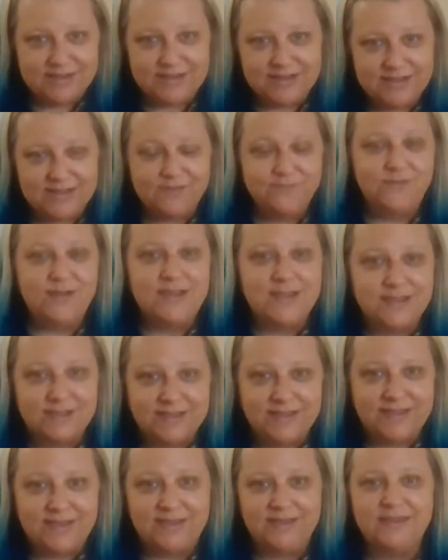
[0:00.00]

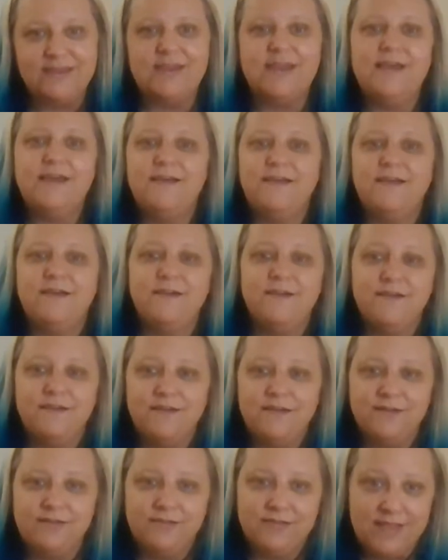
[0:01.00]
conveniently
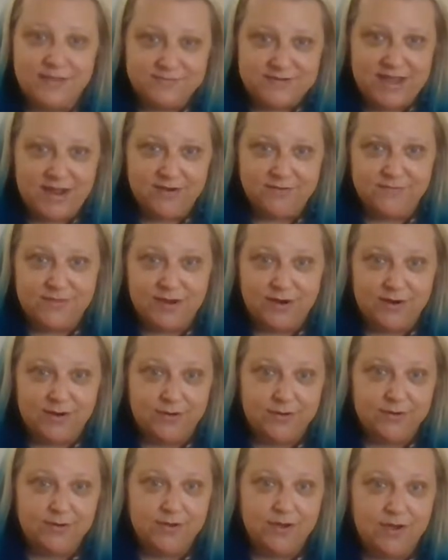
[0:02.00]
left out of
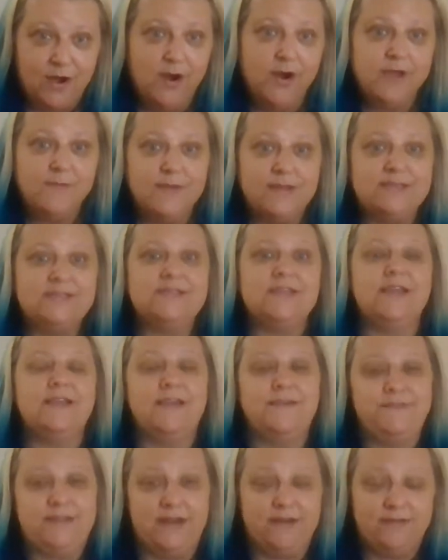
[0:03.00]
their arguments,
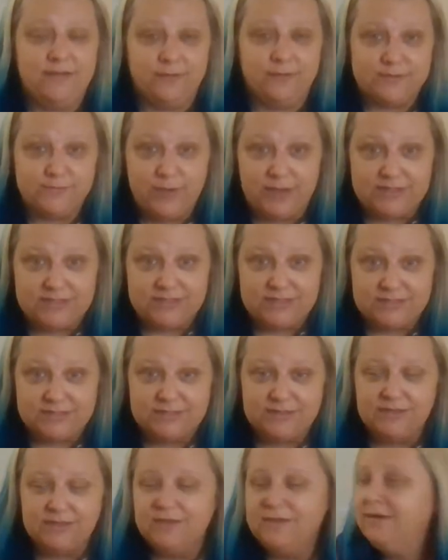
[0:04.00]
left out of their
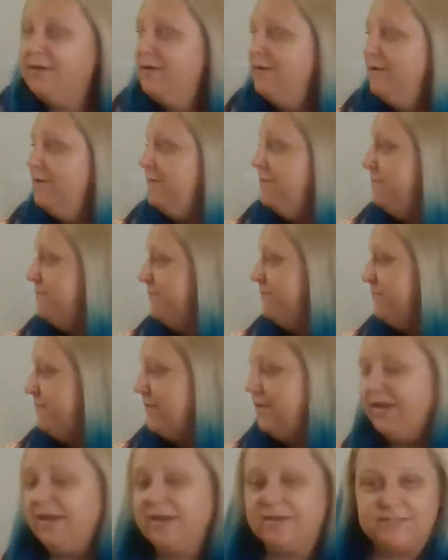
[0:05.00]
responses,
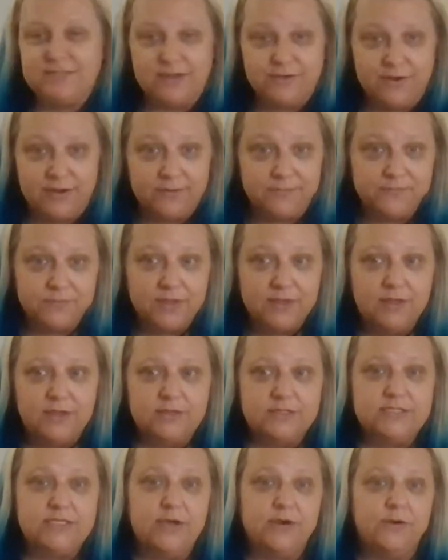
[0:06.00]
etc.
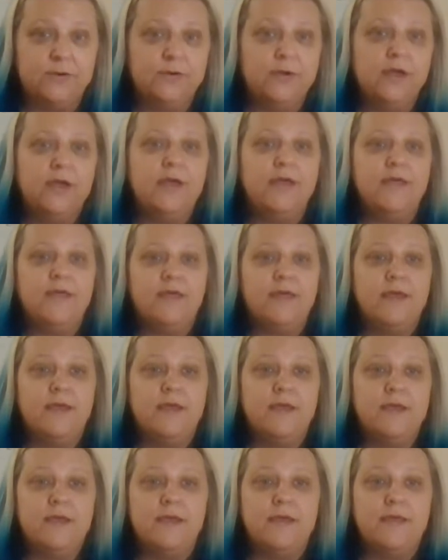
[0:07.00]
So
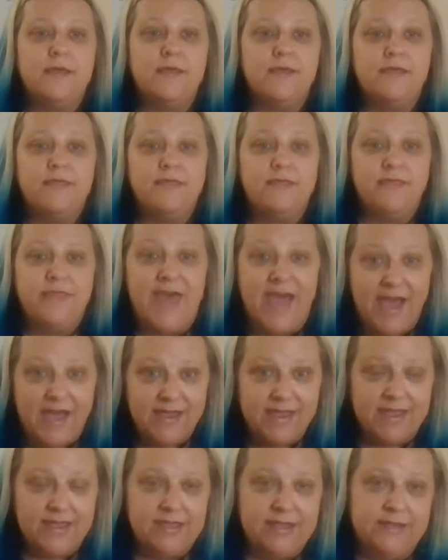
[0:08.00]

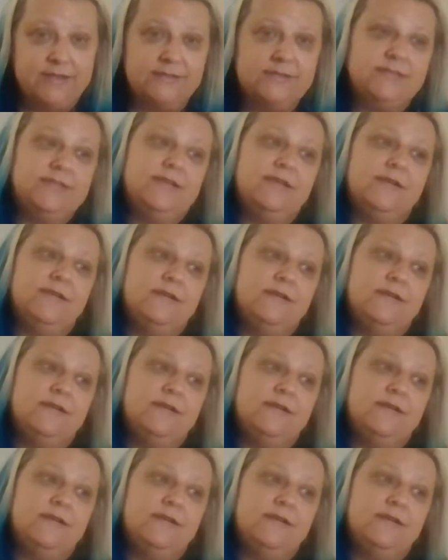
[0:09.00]
that is